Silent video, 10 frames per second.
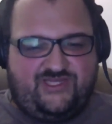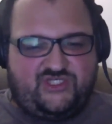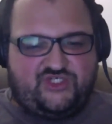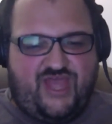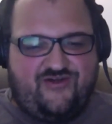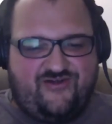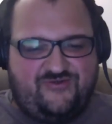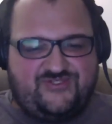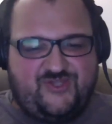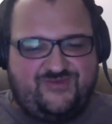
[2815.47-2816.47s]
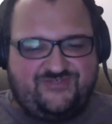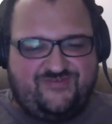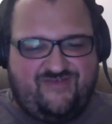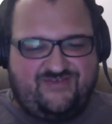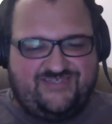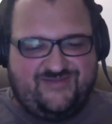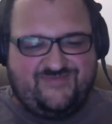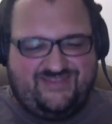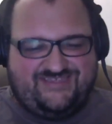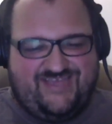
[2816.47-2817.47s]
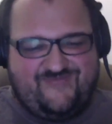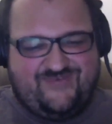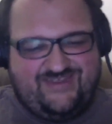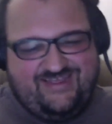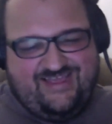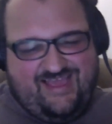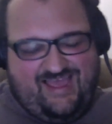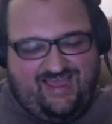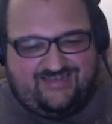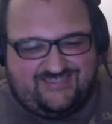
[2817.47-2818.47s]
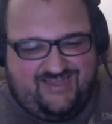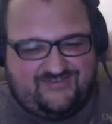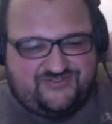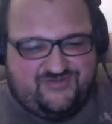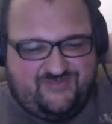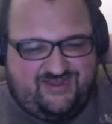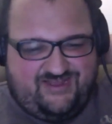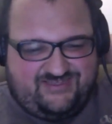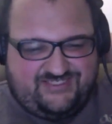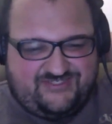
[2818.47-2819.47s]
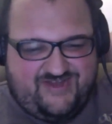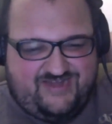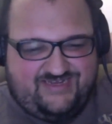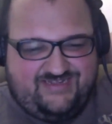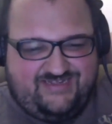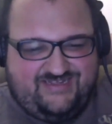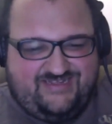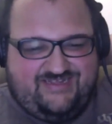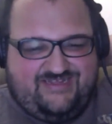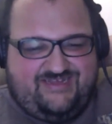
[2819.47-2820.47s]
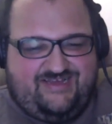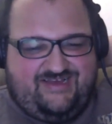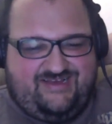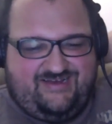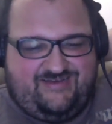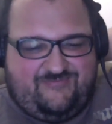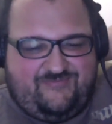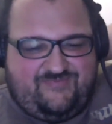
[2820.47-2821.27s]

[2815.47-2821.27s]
Shattered, and I was hoping to have it done by the time we had this live stream, but then I got distracted. Do